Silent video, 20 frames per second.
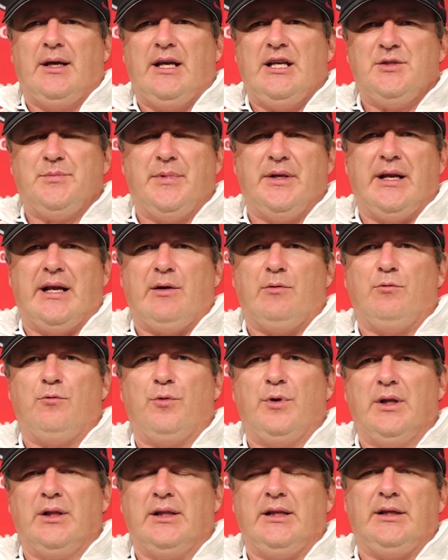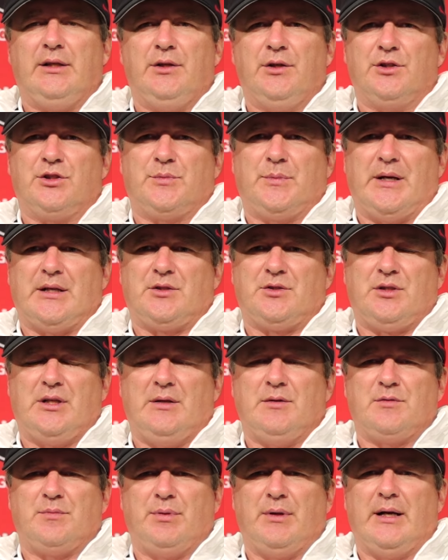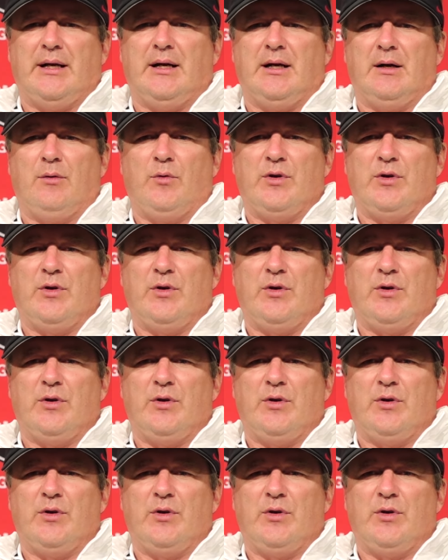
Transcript: he's been a really good special teams player.